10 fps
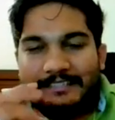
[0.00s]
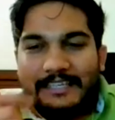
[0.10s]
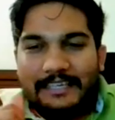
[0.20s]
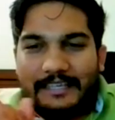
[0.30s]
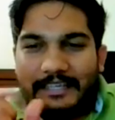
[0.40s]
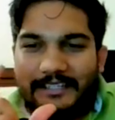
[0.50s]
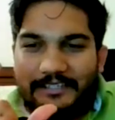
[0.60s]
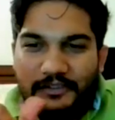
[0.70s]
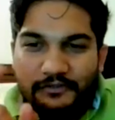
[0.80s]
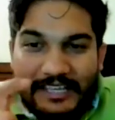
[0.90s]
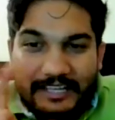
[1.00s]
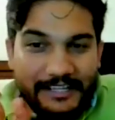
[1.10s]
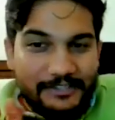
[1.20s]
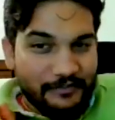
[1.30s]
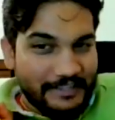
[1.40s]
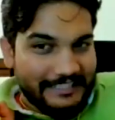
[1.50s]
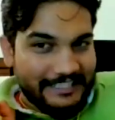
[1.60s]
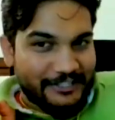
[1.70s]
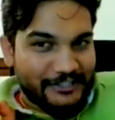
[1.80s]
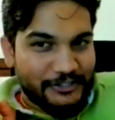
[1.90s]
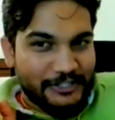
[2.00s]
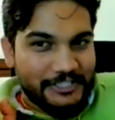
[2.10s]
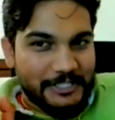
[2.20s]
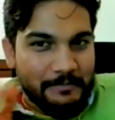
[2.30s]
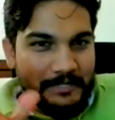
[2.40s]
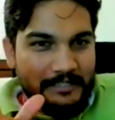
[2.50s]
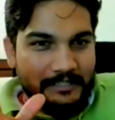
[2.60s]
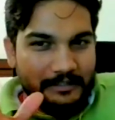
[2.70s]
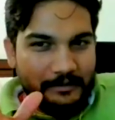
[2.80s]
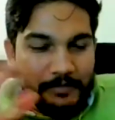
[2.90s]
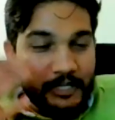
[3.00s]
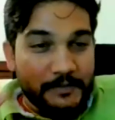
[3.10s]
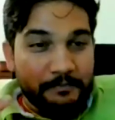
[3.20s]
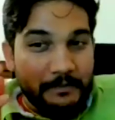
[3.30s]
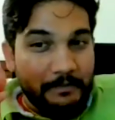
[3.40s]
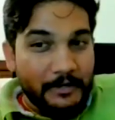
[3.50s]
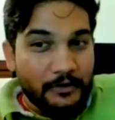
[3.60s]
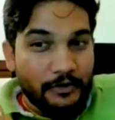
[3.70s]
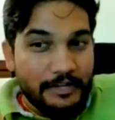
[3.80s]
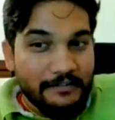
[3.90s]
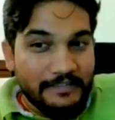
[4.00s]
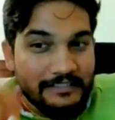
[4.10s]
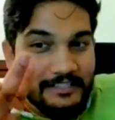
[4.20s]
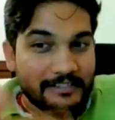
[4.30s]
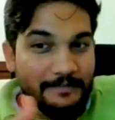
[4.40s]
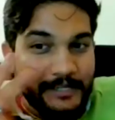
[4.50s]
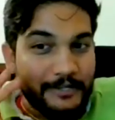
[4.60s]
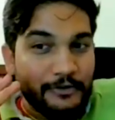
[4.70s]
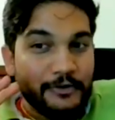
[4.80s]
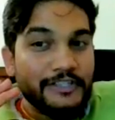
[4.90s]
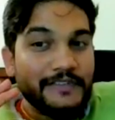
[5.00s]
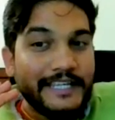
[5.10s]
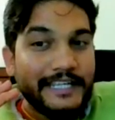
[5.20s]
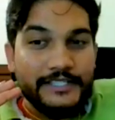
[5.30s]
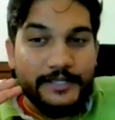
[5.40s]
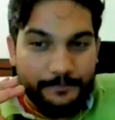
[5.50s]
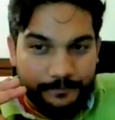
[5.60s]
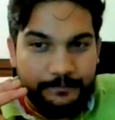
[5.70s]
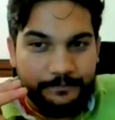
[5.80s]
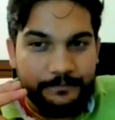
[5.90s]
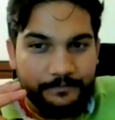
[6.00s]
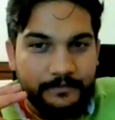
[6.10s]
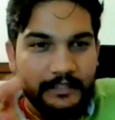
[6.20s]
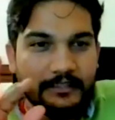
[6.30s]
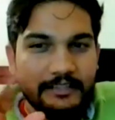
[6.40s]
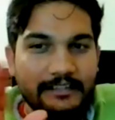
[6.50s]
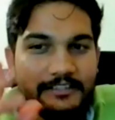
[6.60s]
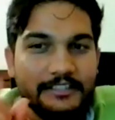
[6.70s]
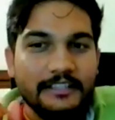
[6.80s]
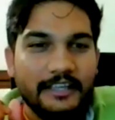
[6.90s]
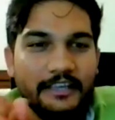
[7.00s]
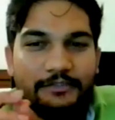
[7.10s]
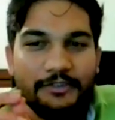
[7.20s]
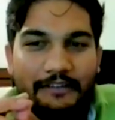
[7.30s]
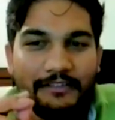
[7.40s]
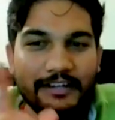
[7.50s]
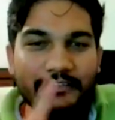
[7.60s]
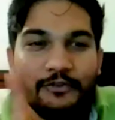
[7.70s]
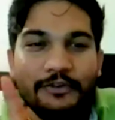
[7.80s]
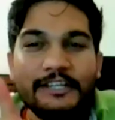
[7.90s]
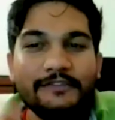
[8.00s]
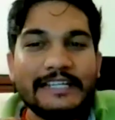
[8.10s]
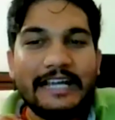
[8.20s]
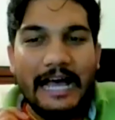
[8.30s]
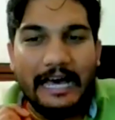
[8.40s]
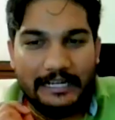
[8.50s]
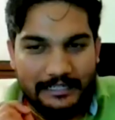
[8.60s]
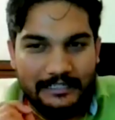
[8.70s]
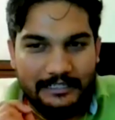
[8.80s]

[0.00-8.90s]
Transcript: See, it is the weakness of Vedic astrology, but because people know only one system, they don't know the weakness. that is the thing. If you have driven only one car,